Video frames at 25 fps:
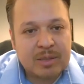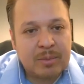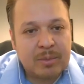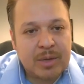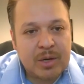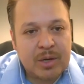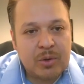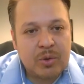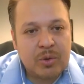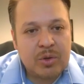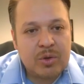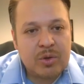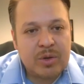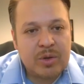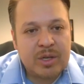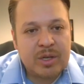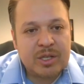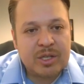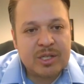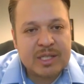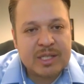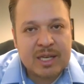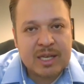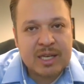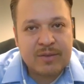somebody who you could
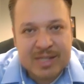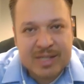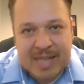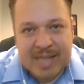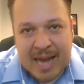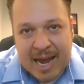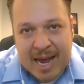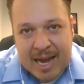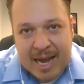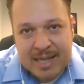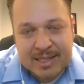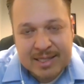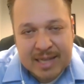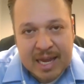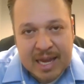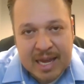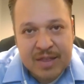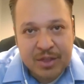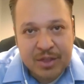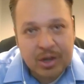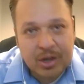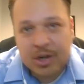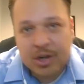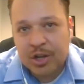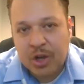just give a task and
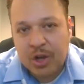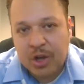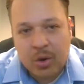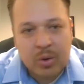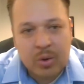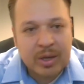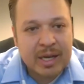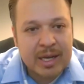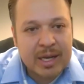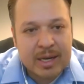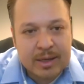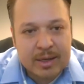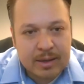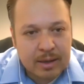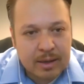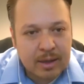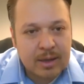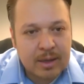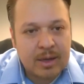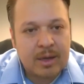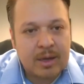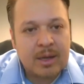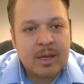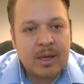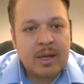they're going to go and get it
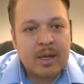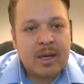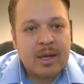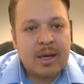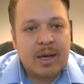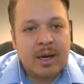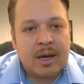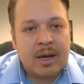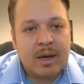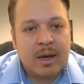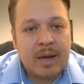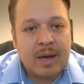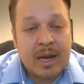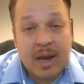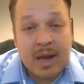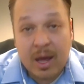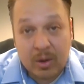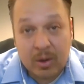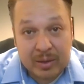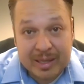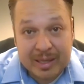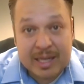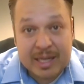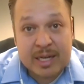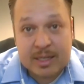done. Uh, and not
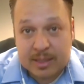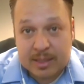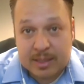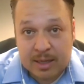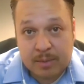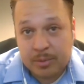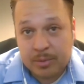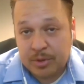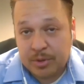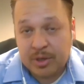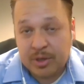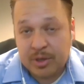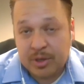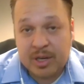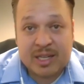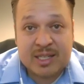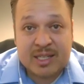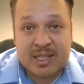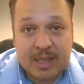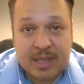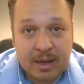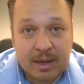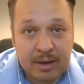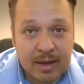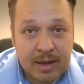only get it done, but they're going to
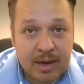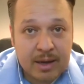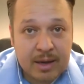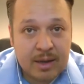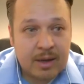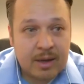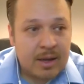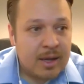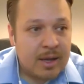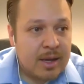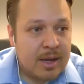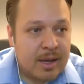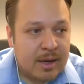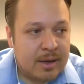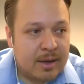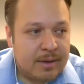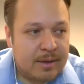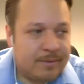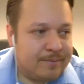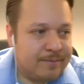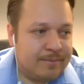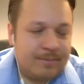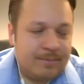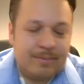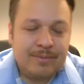excel at it.
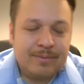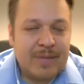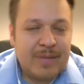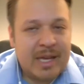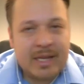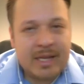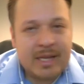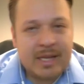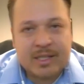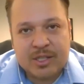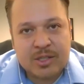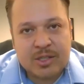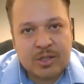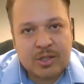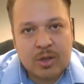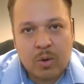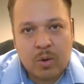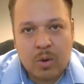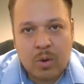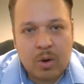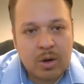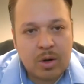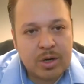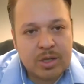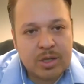It's
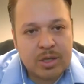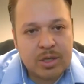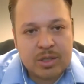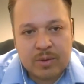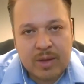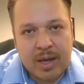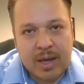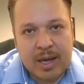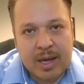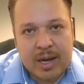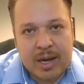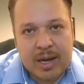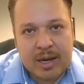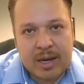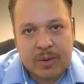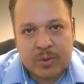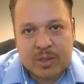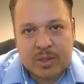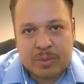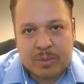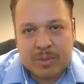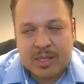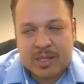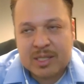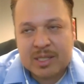so hard to do that. And it
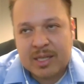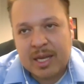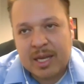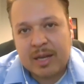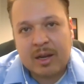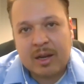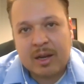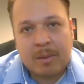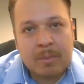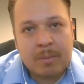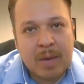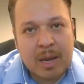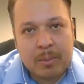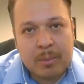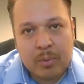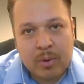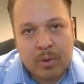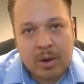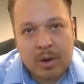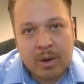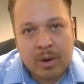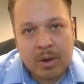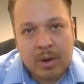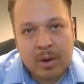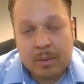was a mistake on my,
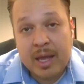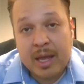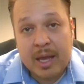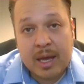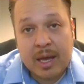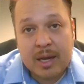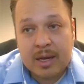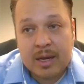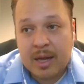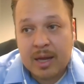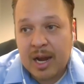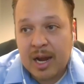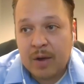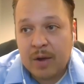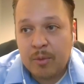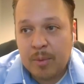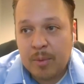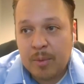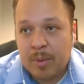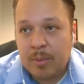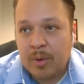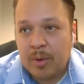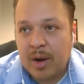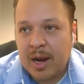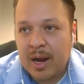on my end. And I
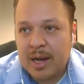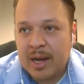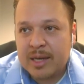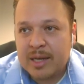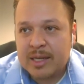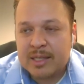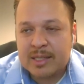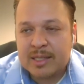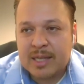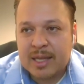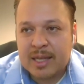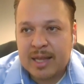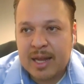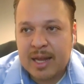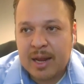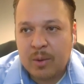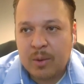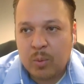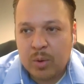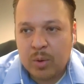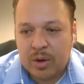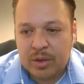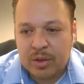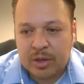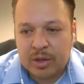remember I did say that at
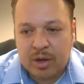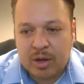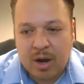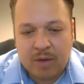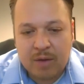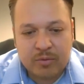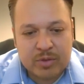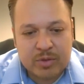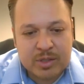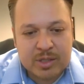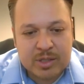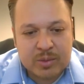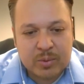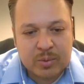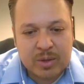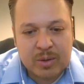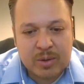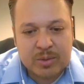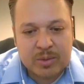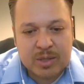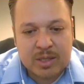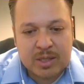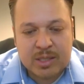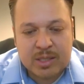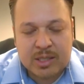one of the conferences when I
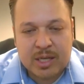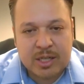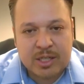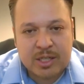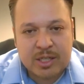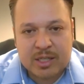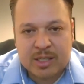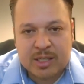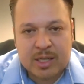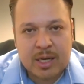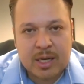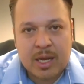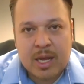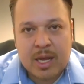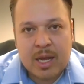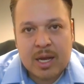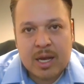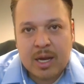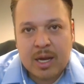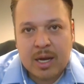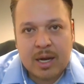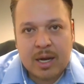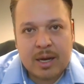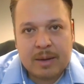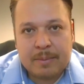was on stage, I said,
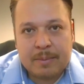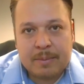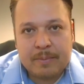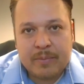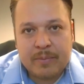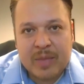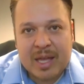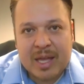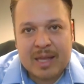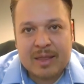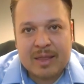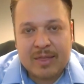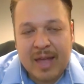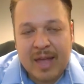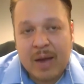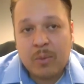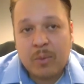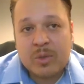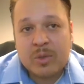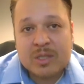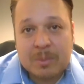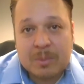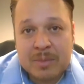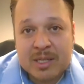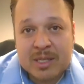um, that
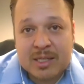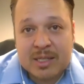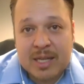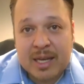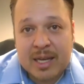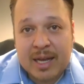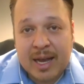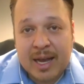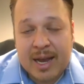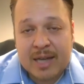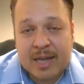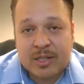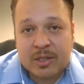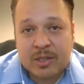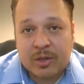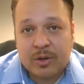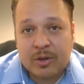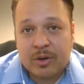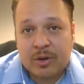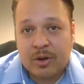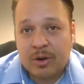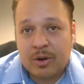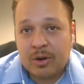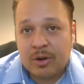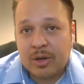was a mistake I had to
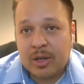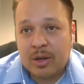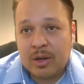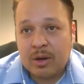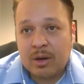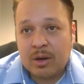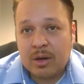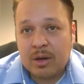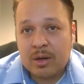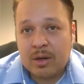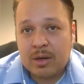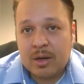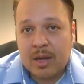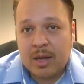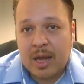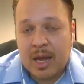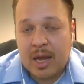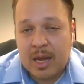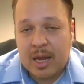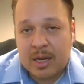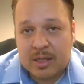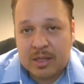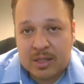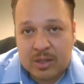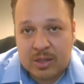learn early on.
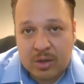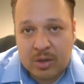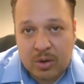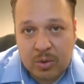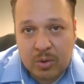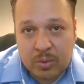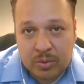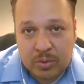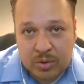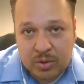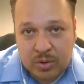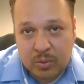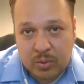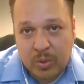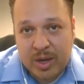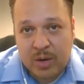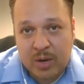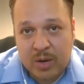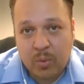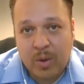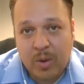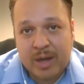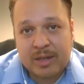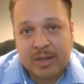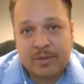And so the way to
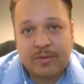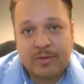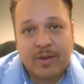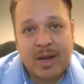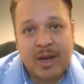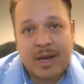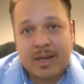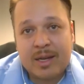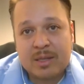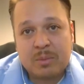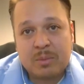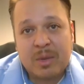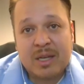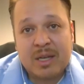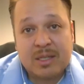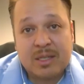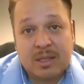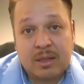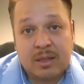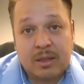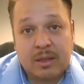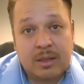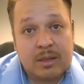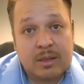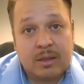rectify it is
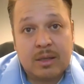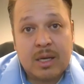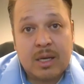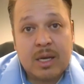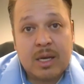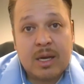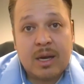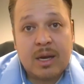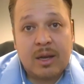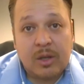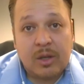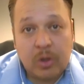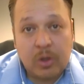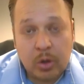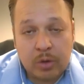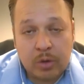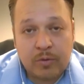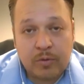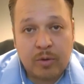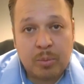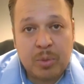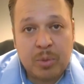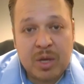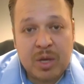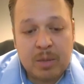basically look
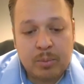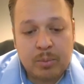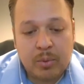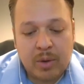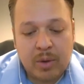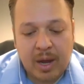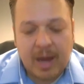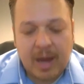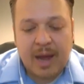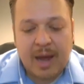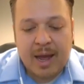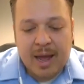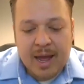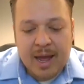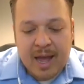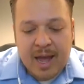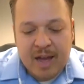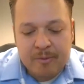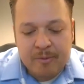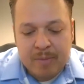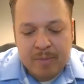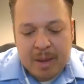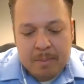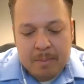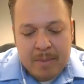for people. I have
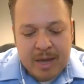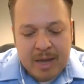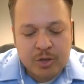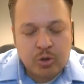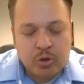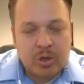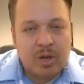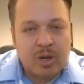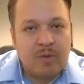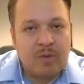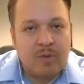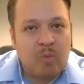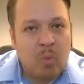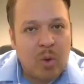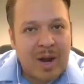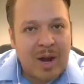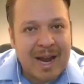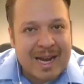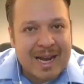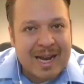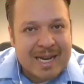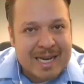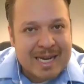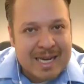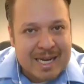my metric of what I
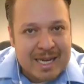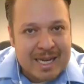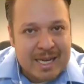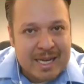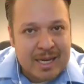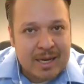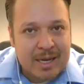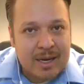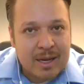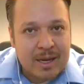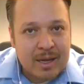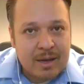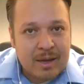need,